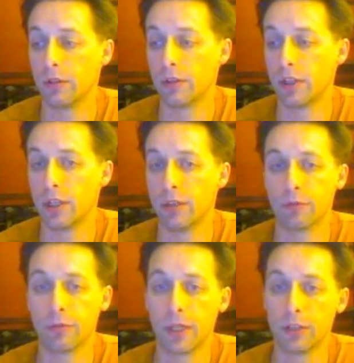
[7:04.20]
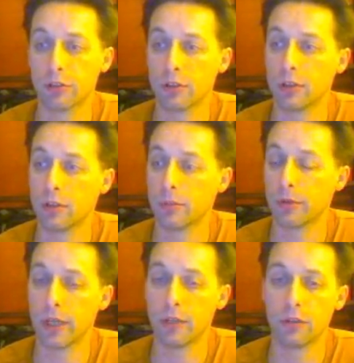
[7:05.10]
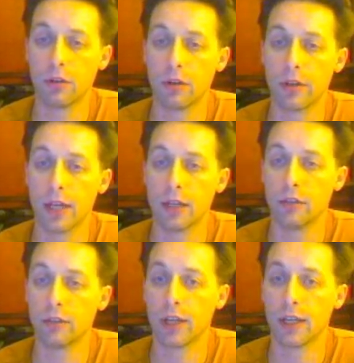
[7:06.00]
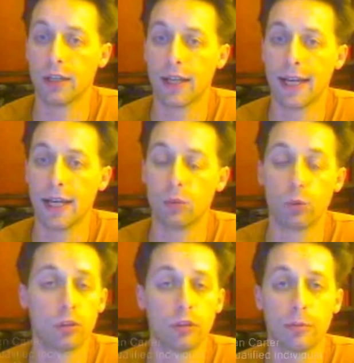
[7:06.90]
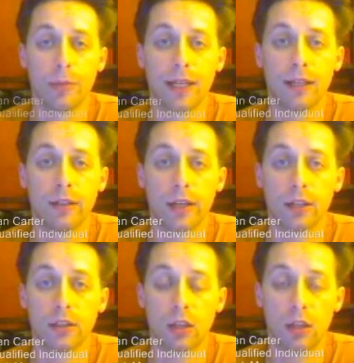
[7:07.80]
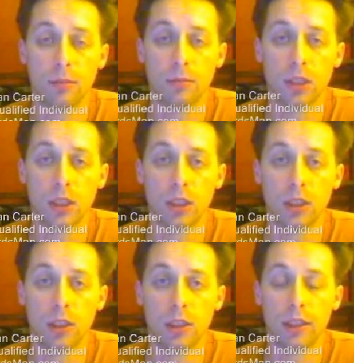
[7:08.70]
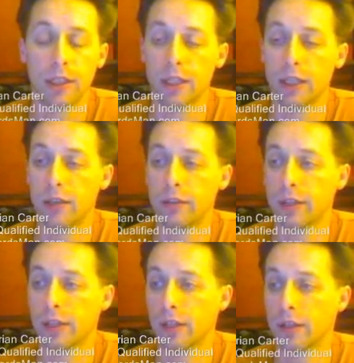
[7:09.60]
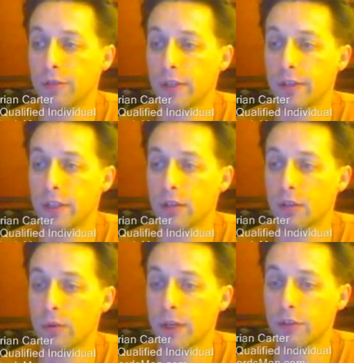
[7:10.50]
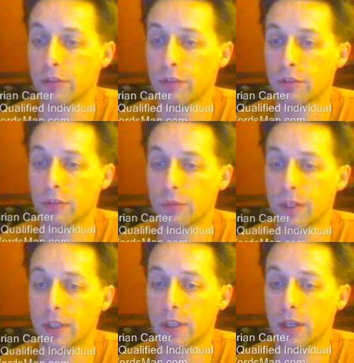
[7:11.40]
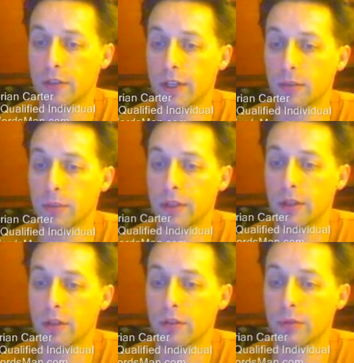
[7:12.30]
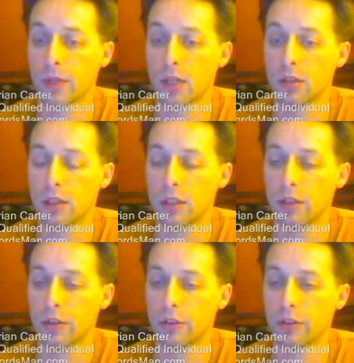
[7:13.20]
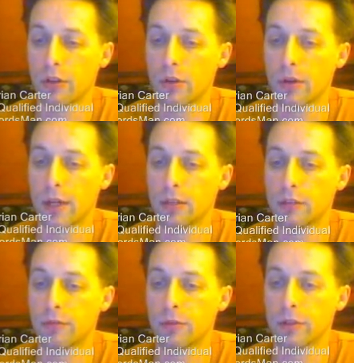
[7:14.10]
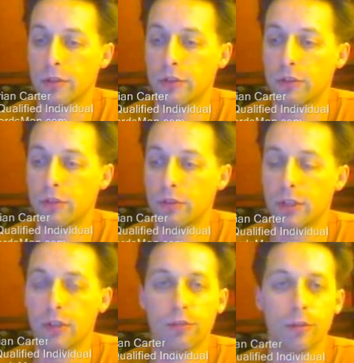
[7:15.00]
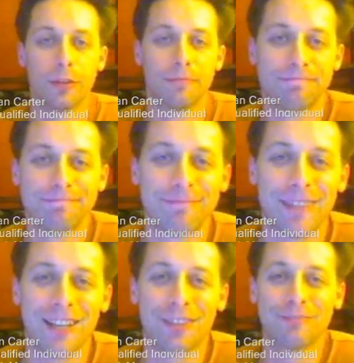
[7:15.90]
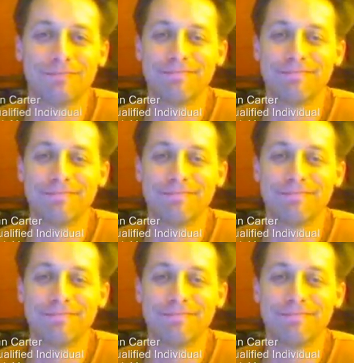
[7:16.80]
The information and the price and all that is at adwordsman.com. And if you have any other questions, there's a way to contact me there as well. So I look forward to hearing from you. Thanks.